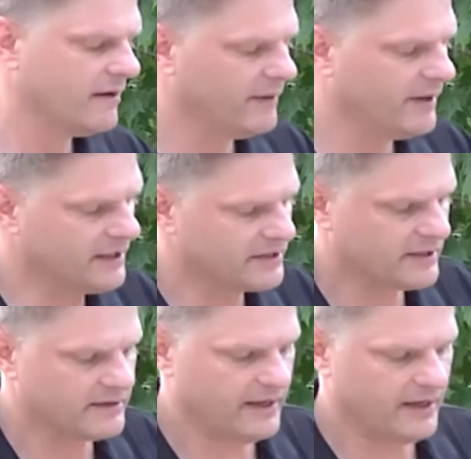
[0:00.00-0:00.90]
But
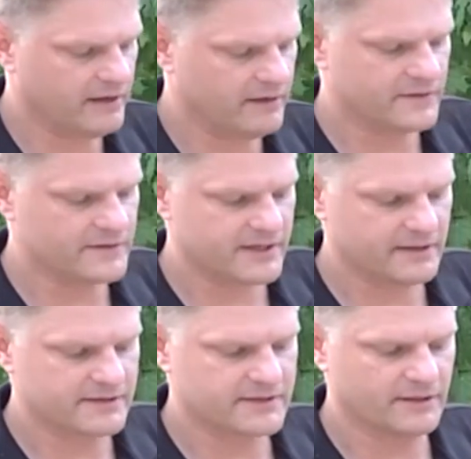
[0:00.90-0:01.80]
at the end of the
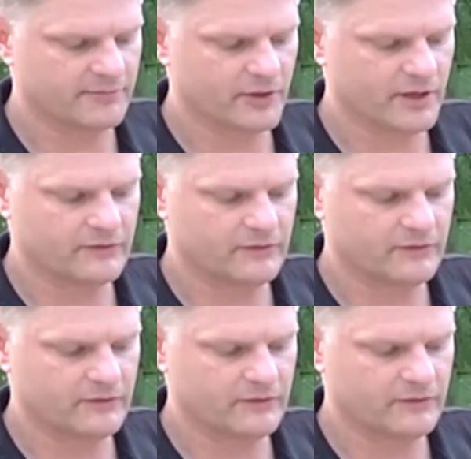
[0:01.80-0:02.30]
stainless steel braided